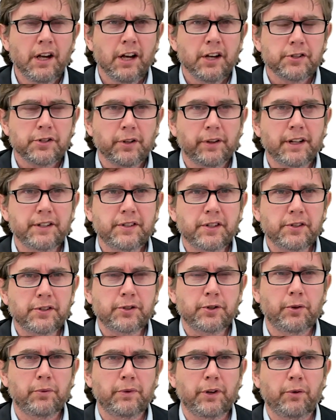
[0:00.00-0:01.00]
So let's
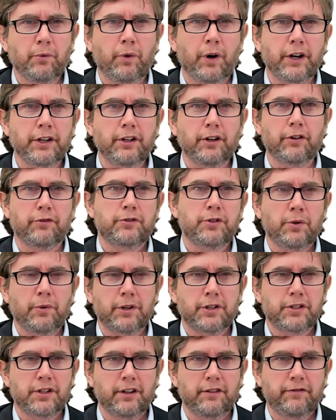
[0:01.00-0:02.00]
assume that 1 year of
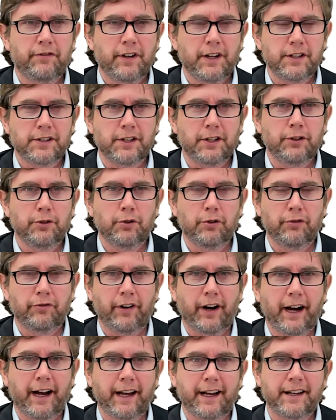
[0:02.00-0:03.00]
tuition and fees at U of
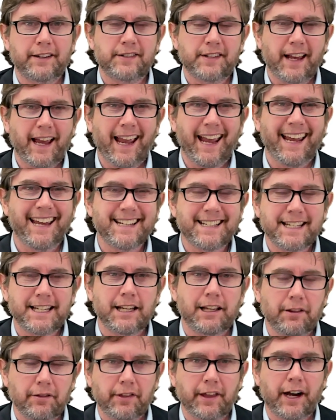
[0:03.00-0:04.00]
I is
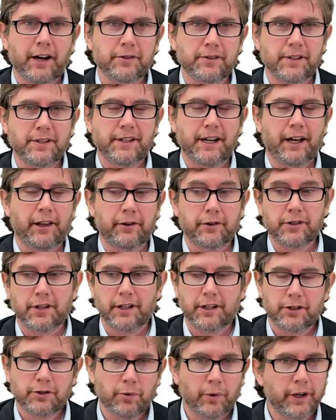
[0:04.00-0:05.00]
$18,000, and
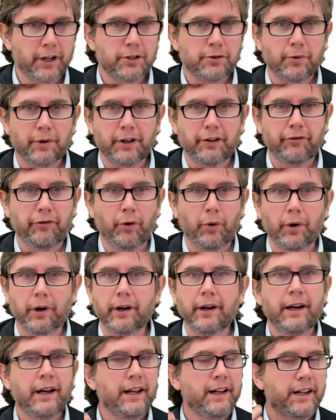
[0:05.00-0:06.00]
in
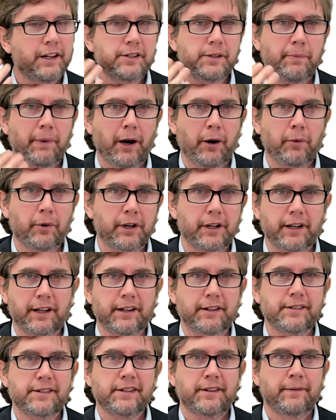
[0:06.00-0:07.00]
2024, that's about what it
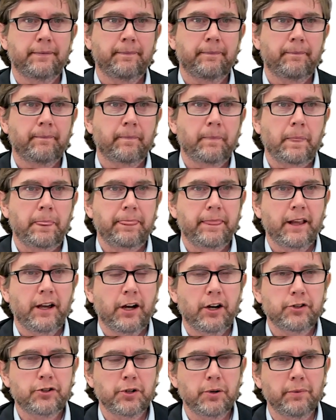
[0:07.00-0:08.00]
is.
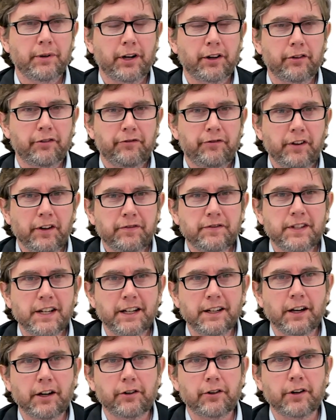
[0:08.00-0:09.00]
Assume another
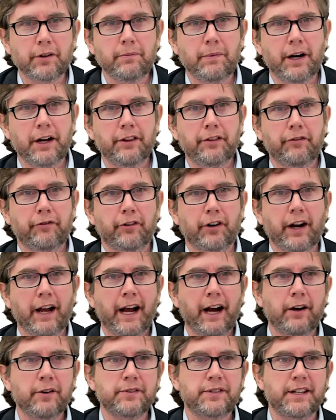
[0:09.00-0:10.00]
$1,500 a month for
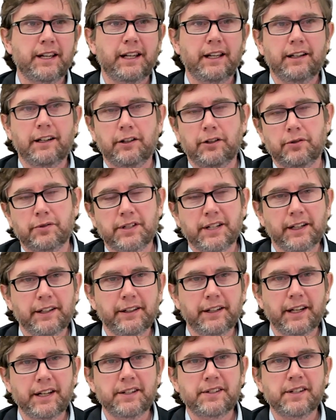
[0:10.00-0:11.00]
housing and
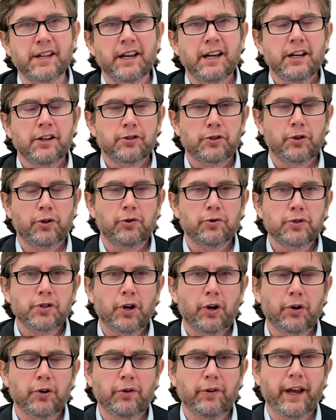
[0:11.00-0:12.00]
utilities, so your
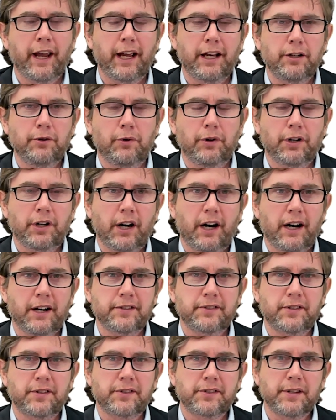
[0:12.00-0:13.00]
total annual
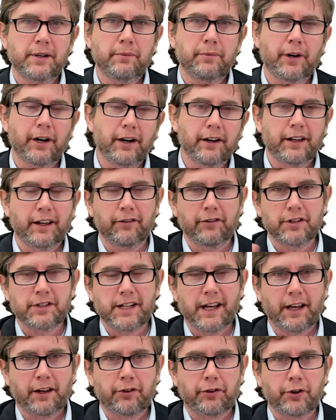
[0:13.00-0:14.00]
cost is somewhere, give or
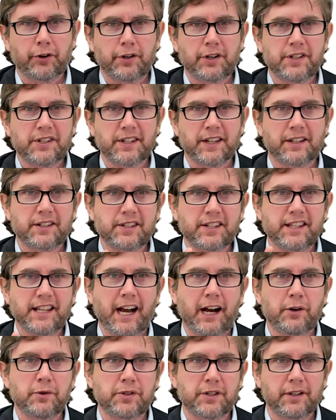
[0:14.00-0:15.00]
take,
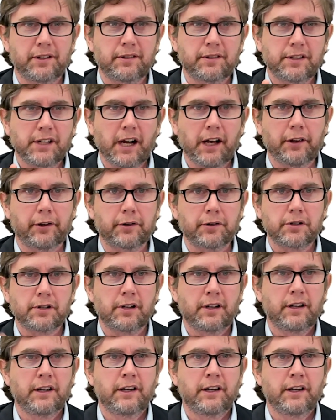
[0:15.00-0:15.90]
$36,000.